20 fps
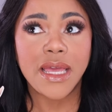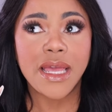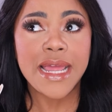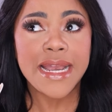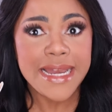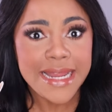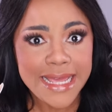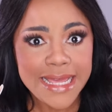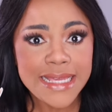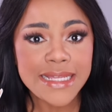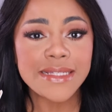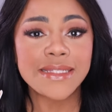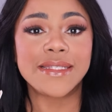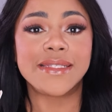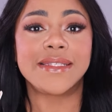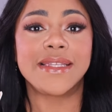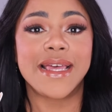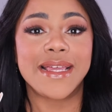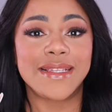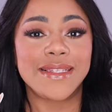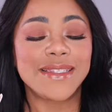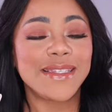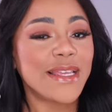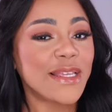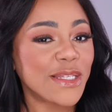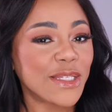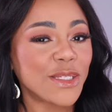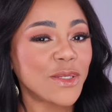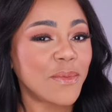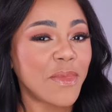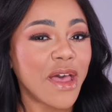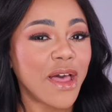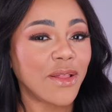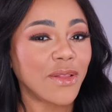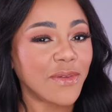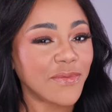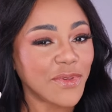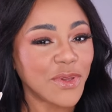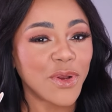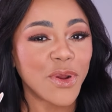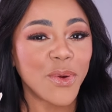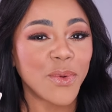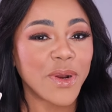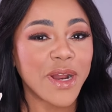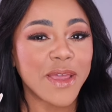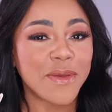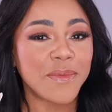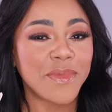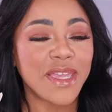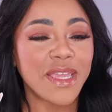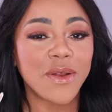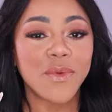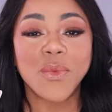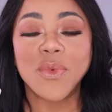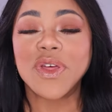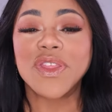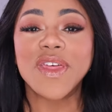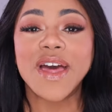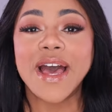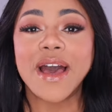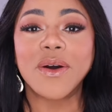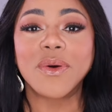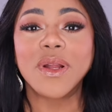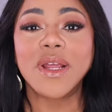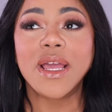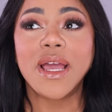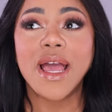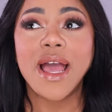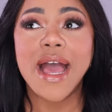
an incense smell, if you know what I mean, without